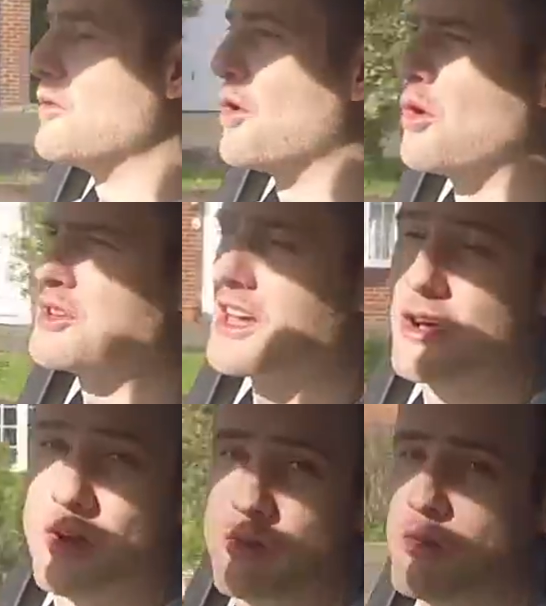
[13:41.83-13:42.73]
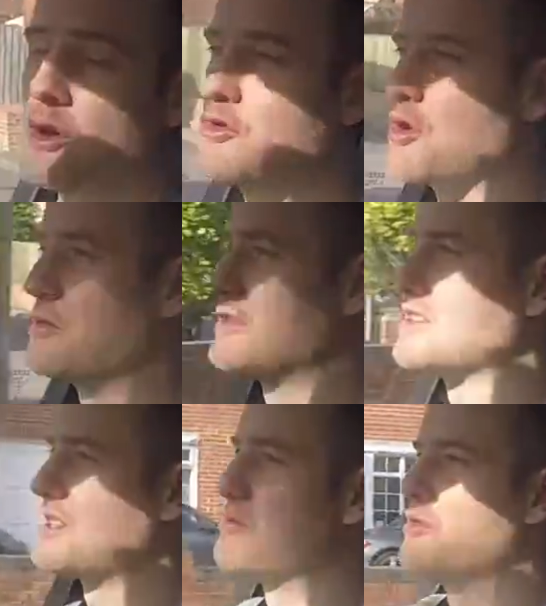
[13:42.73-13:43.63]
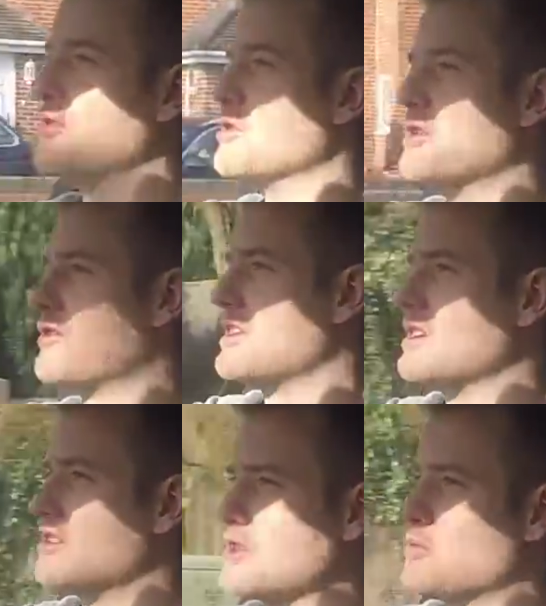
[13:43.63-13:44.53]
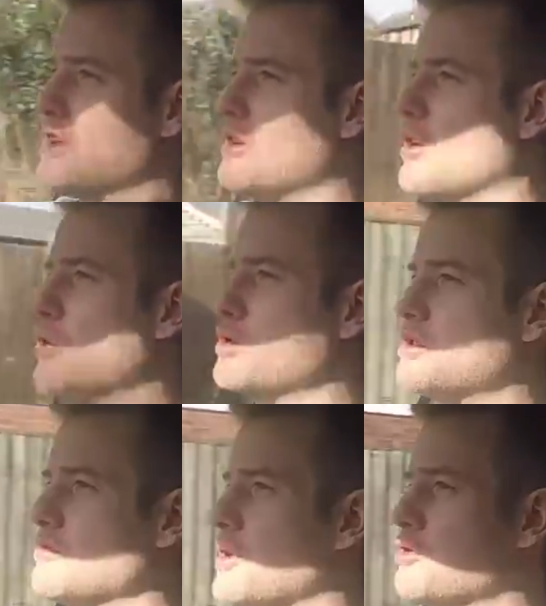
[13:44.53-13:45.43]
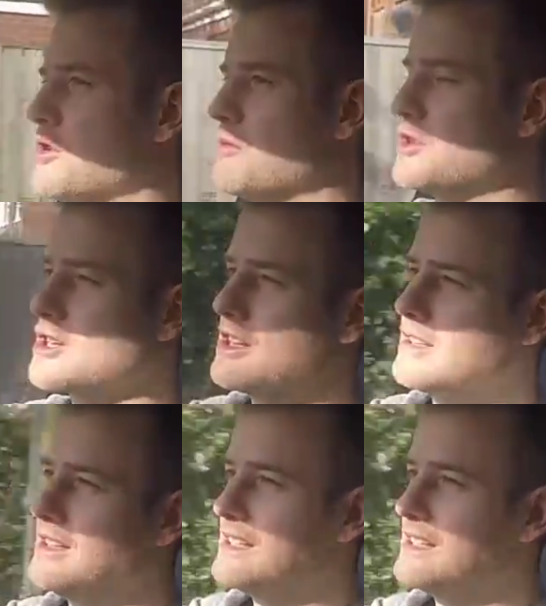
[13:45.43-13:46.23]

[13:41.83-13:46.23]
or take it on a road trip, as I said before. I think it'd just be an awesome road trip machine.